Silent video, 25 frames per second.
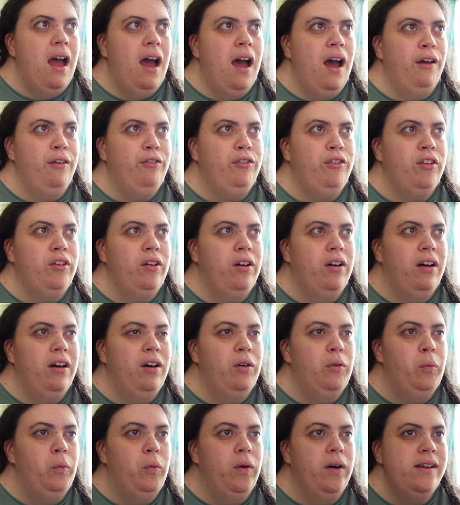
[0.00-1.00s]
I've
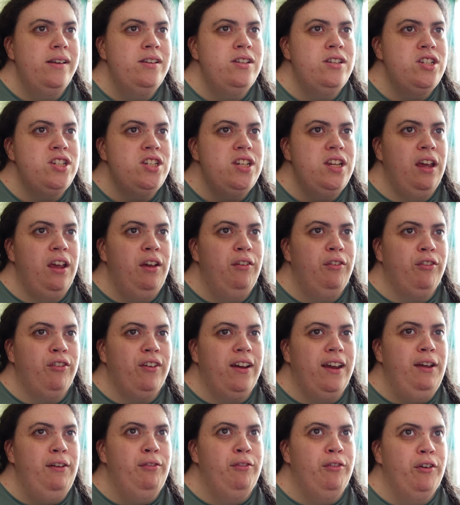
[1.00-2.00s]
got 1, 2,
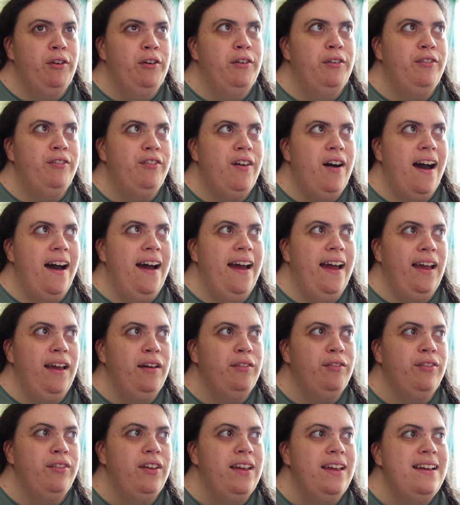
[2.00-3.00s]
3, 4,
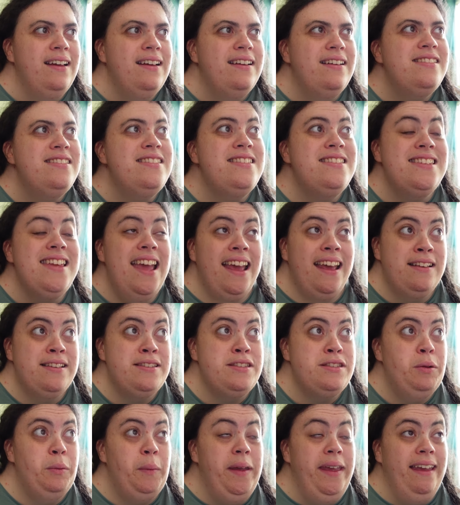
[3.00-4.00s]
5,
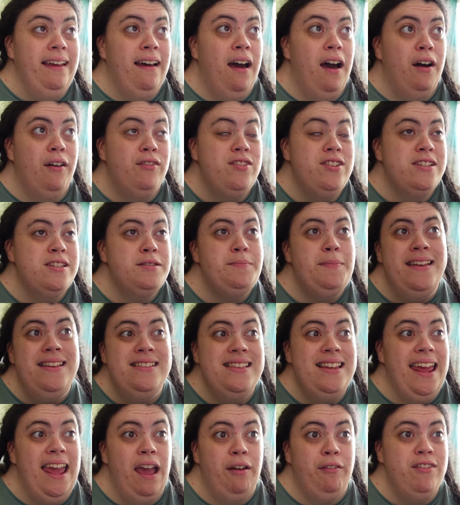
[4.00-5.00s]
6 the week after, it's
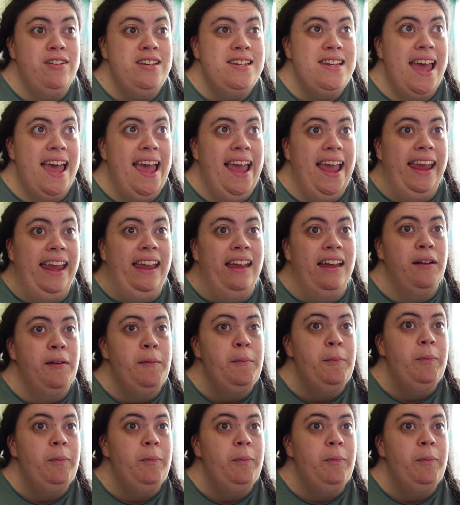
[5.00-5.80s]
basically every day.